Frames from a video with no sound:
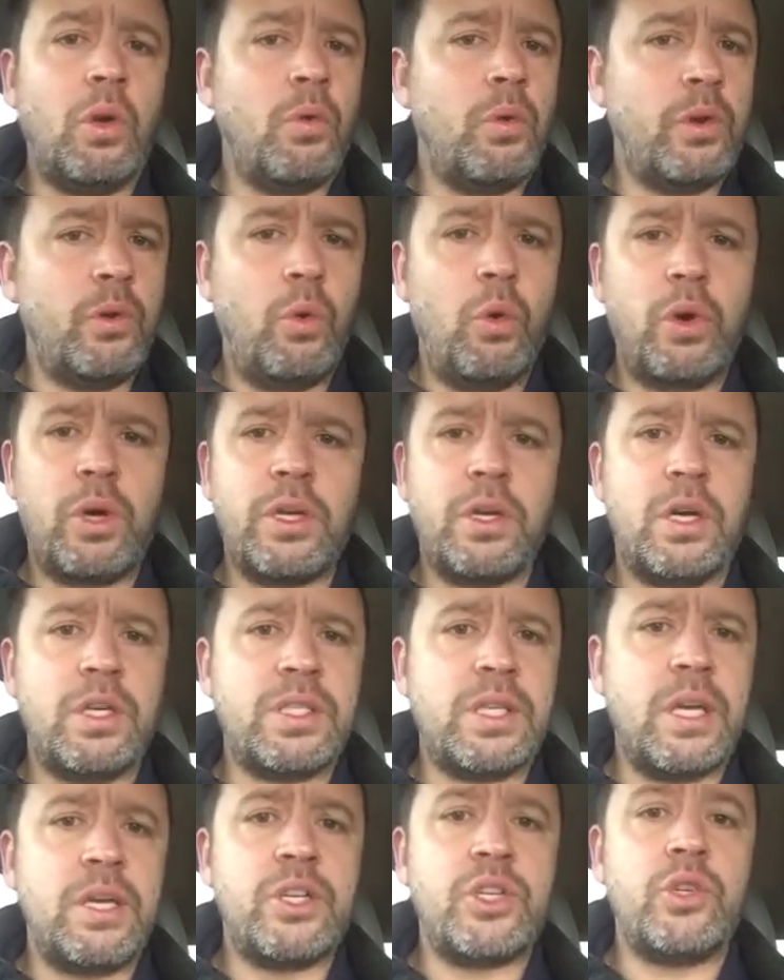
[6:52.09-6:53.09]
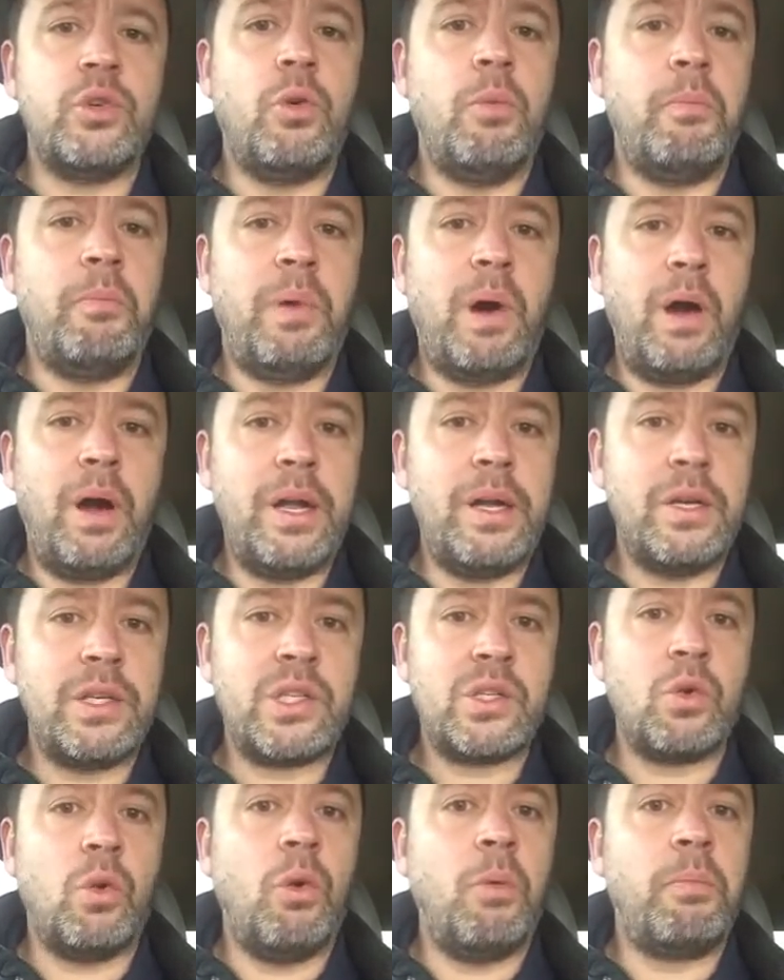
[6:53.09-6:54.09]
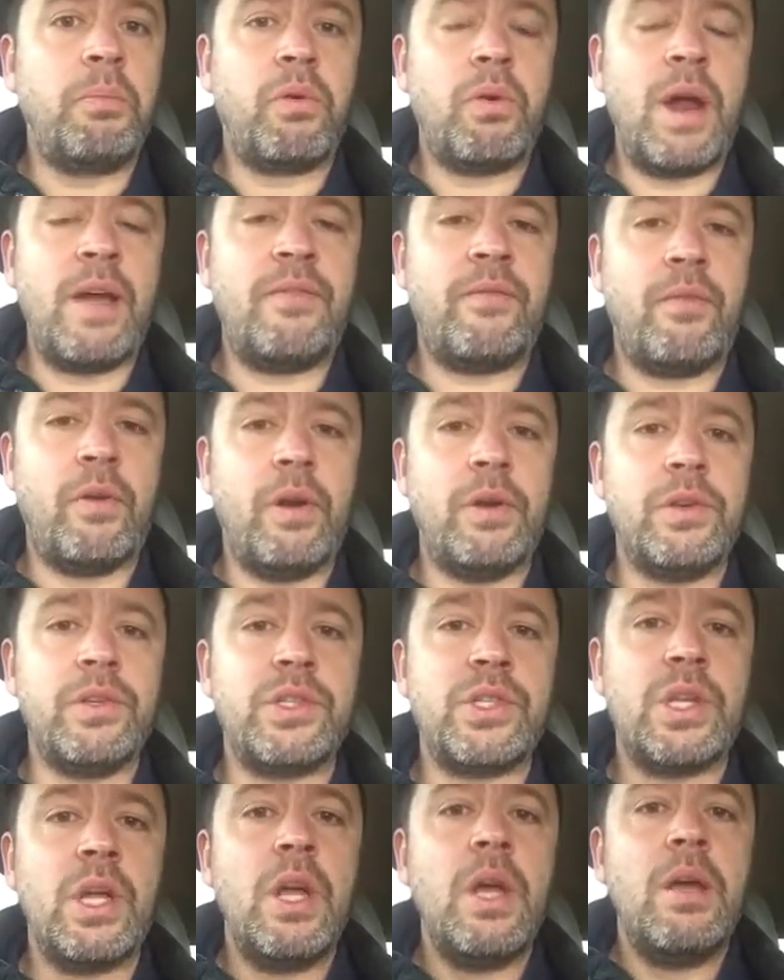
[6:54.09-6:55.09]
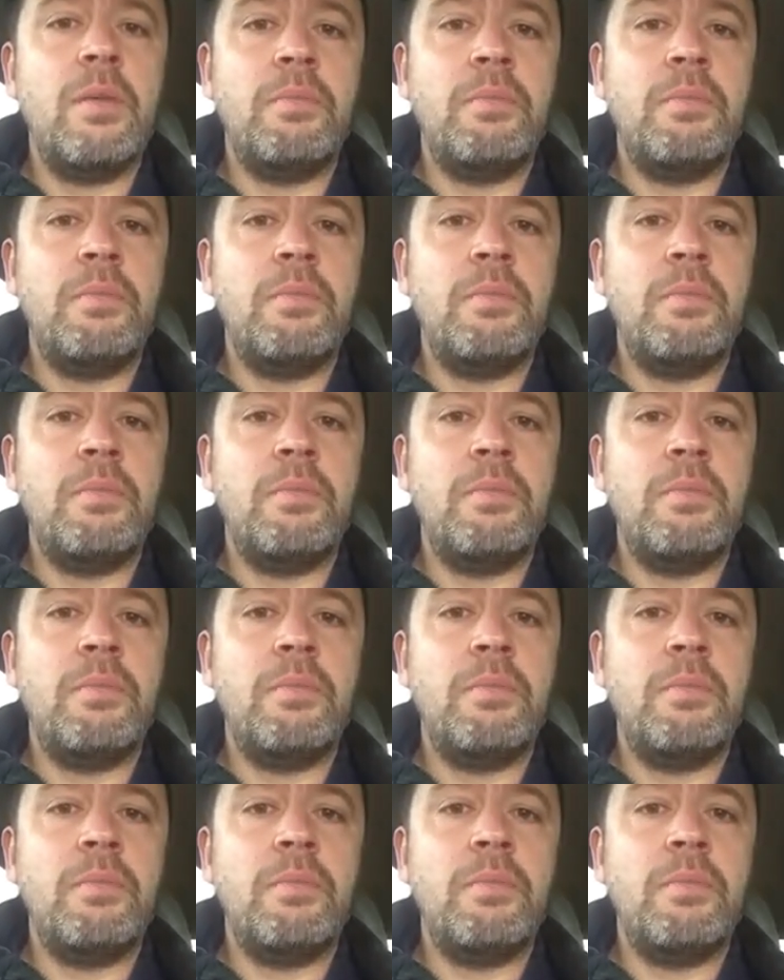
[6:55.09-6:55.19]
or an organisational bias or preference,